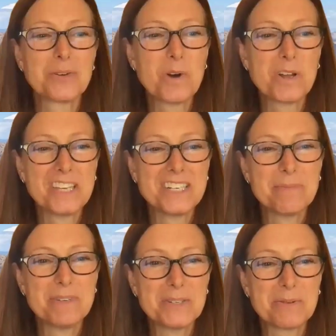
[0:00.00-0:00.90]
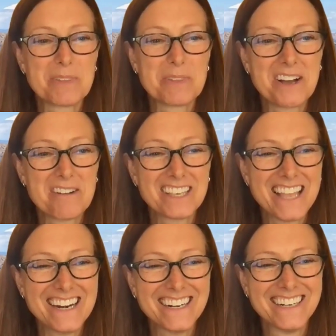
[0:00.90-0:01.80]
and what they should be doing with a cover
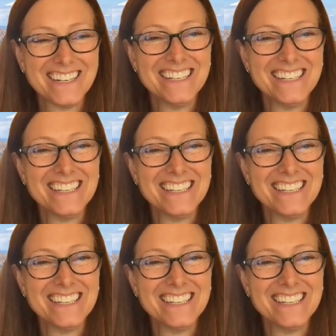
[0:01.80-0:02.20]
letter.